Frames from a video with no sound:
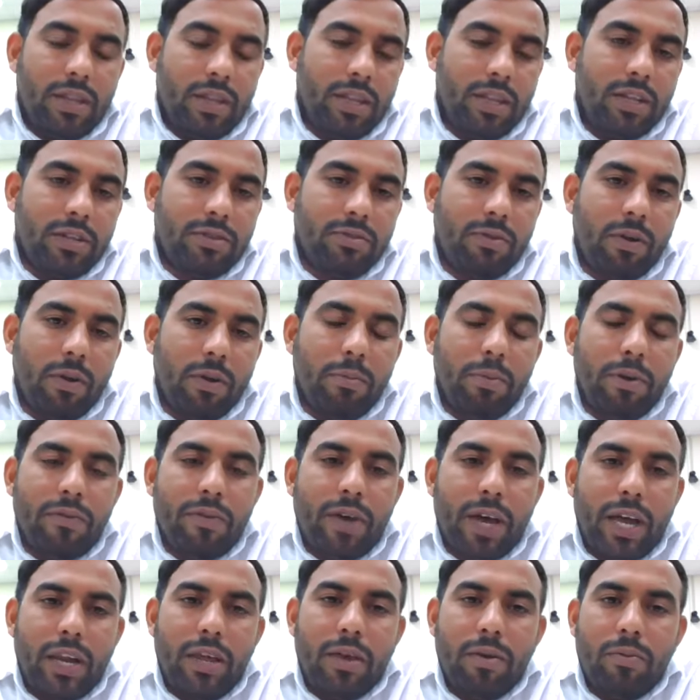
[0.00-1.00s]
This will be
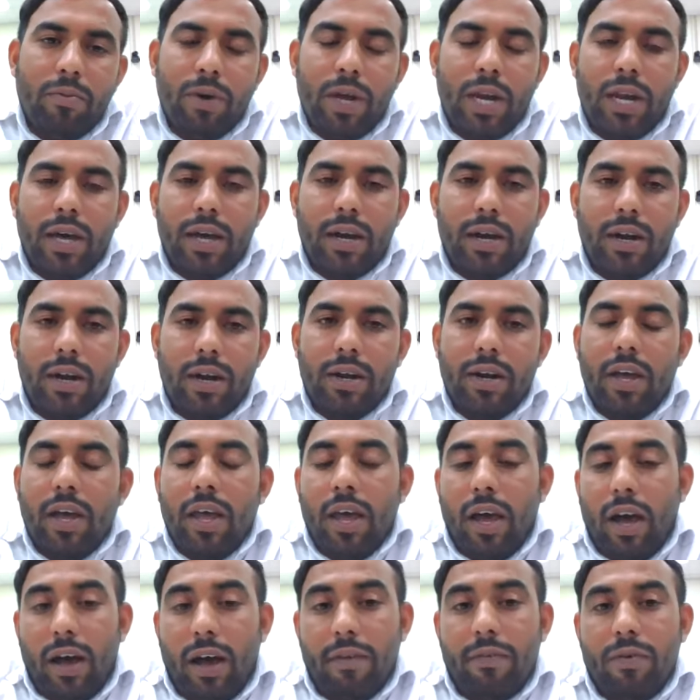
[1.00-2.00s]
valuable or not.
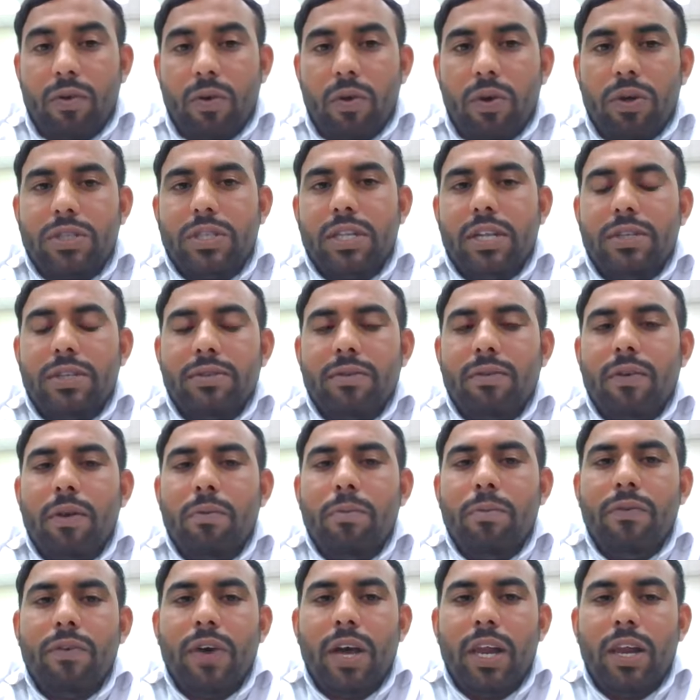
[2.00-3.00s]
Of course, this
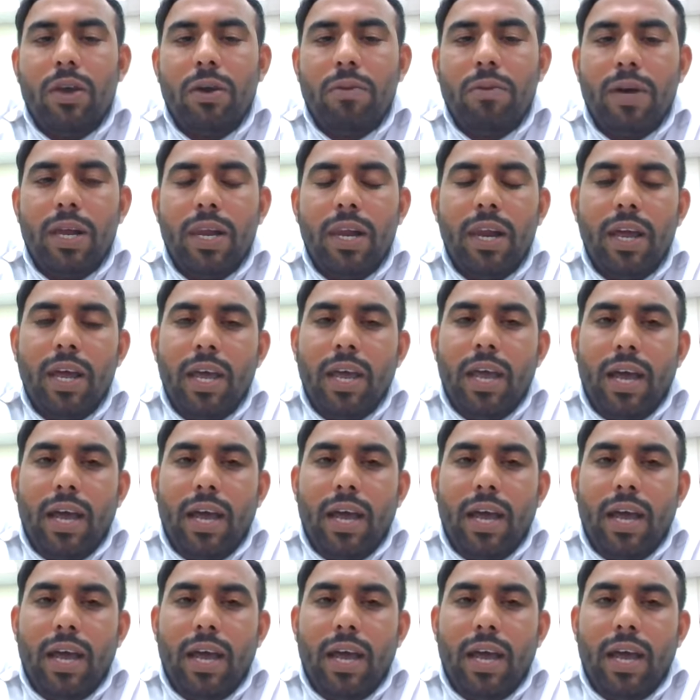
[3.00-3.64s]
will be valuable,